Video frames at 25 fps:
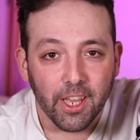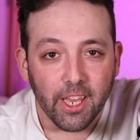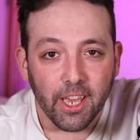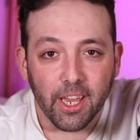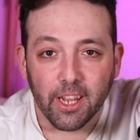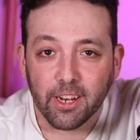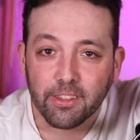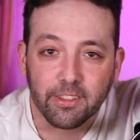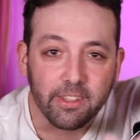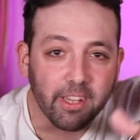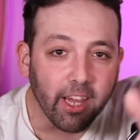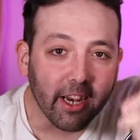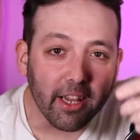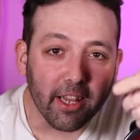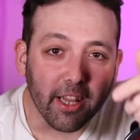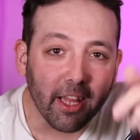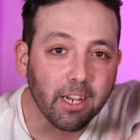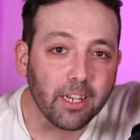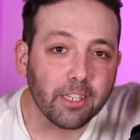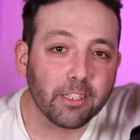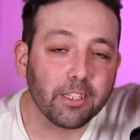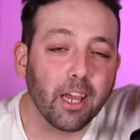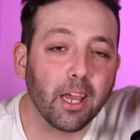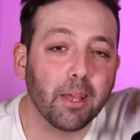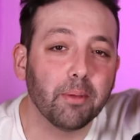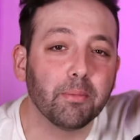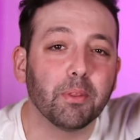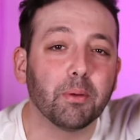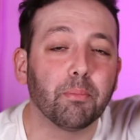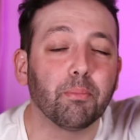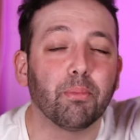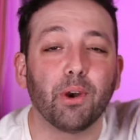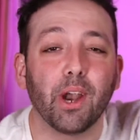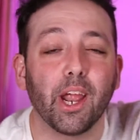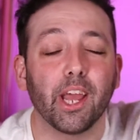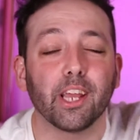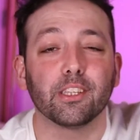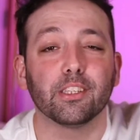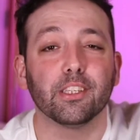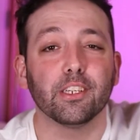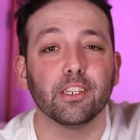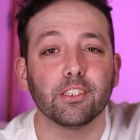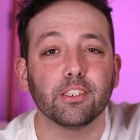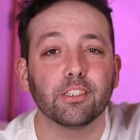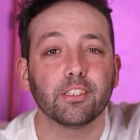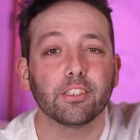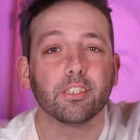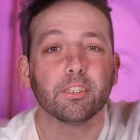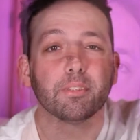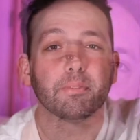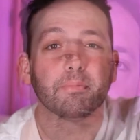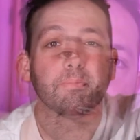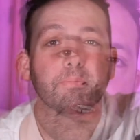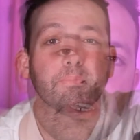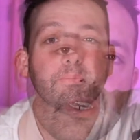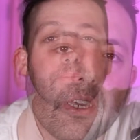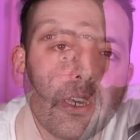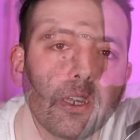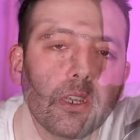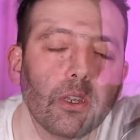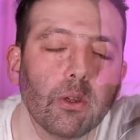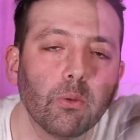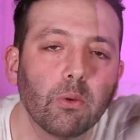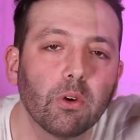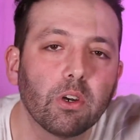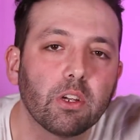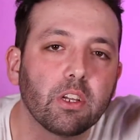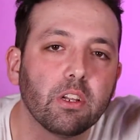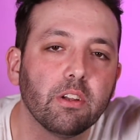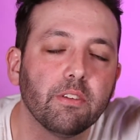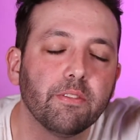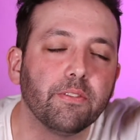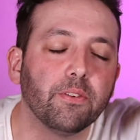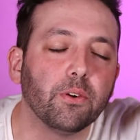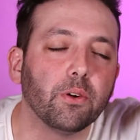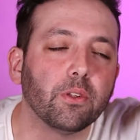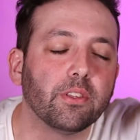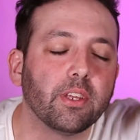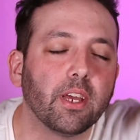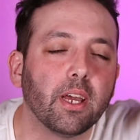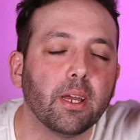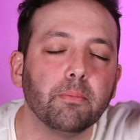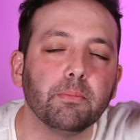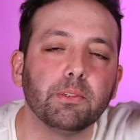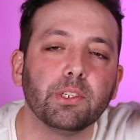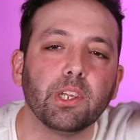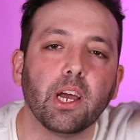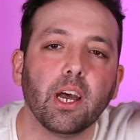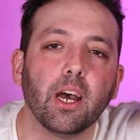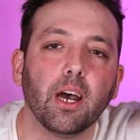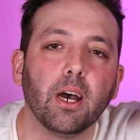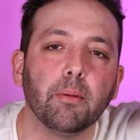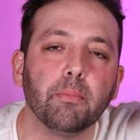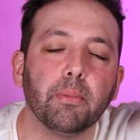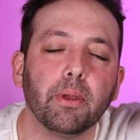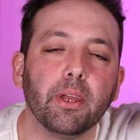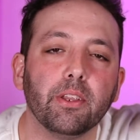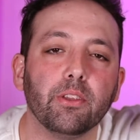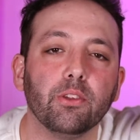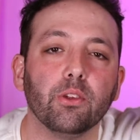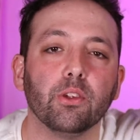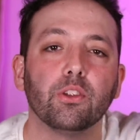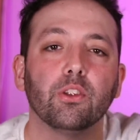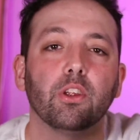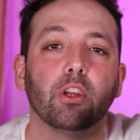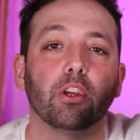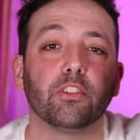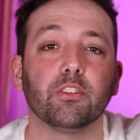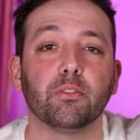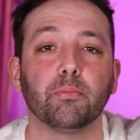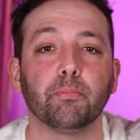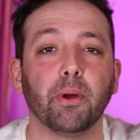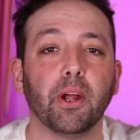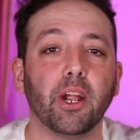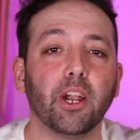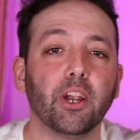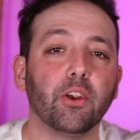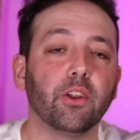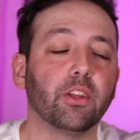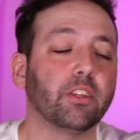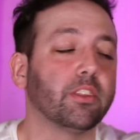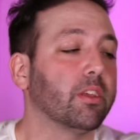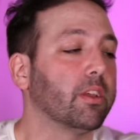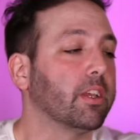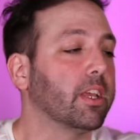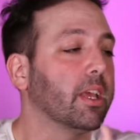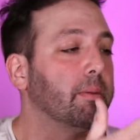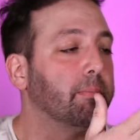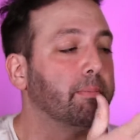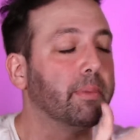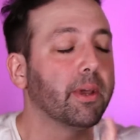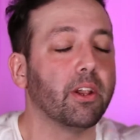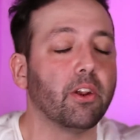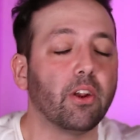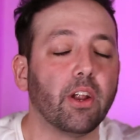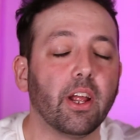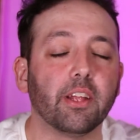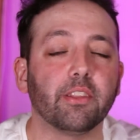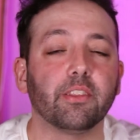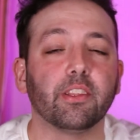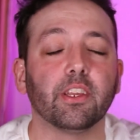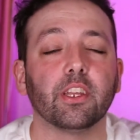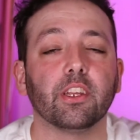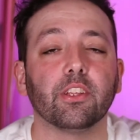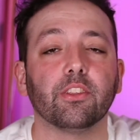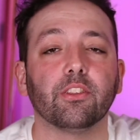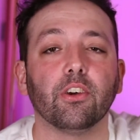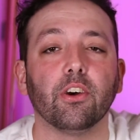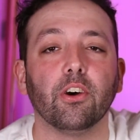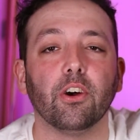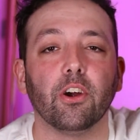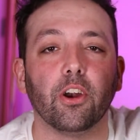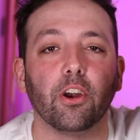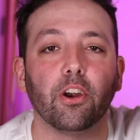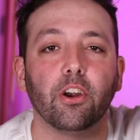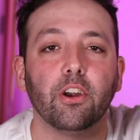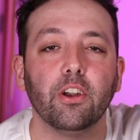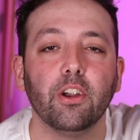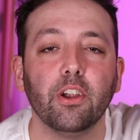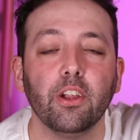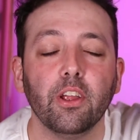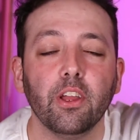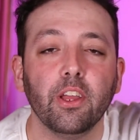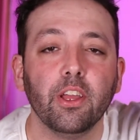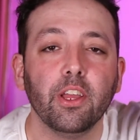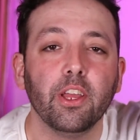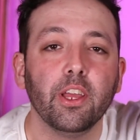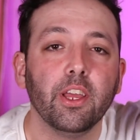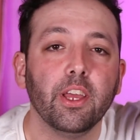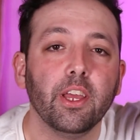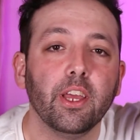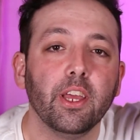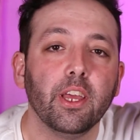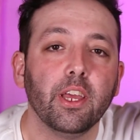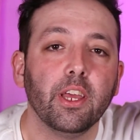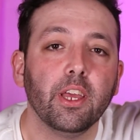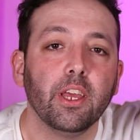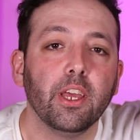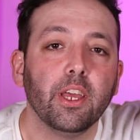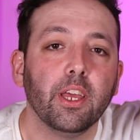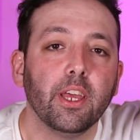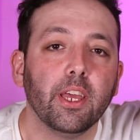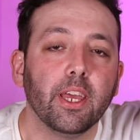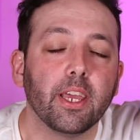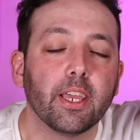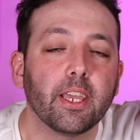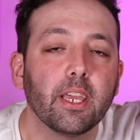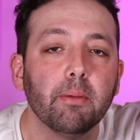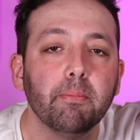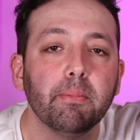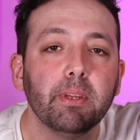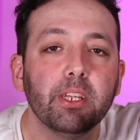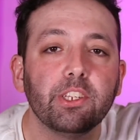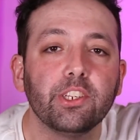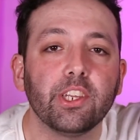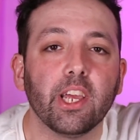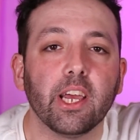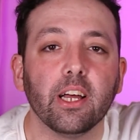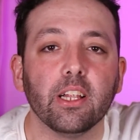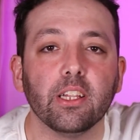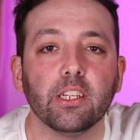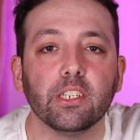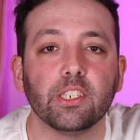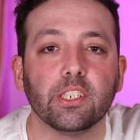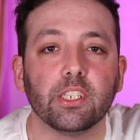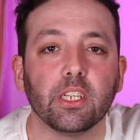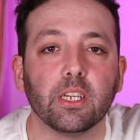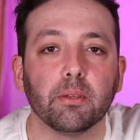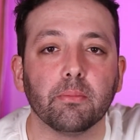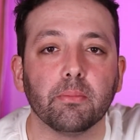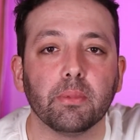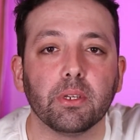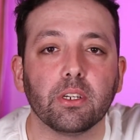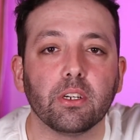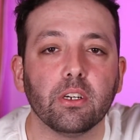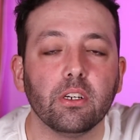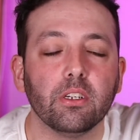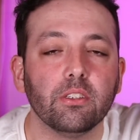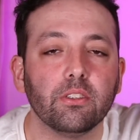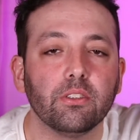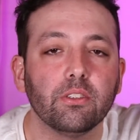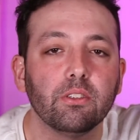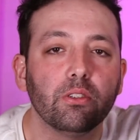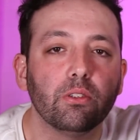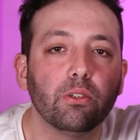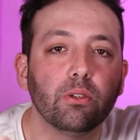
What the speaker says: and there's not a lot of time to practice, and you're working a full-time job, and you're aspiring to get better at the guitar. It can be challenging because, you